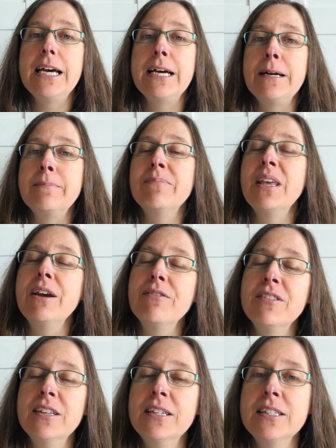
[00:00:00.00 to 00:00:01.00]

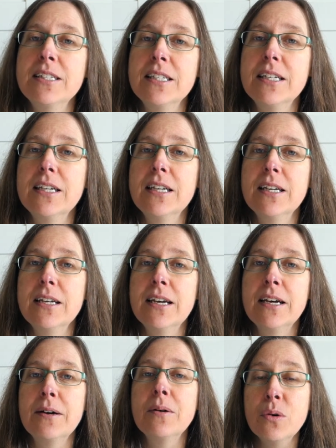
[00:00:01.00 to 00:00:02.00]

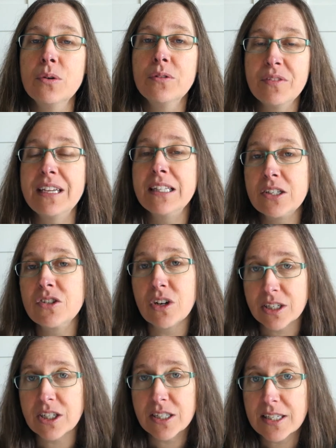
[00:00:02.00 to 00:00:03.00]
All of the
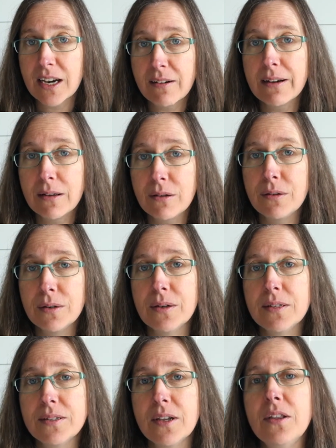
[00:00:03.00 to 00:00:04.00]
instructions are
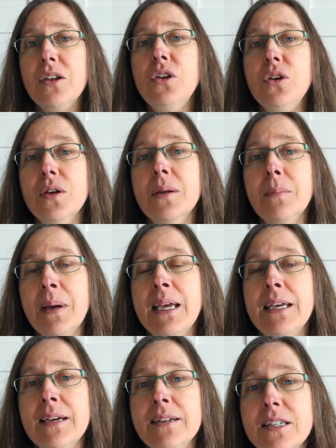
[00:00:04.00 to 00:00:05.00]
included so that you can
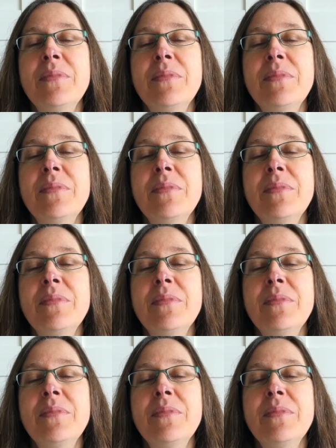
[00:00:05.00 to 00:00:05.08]
make it.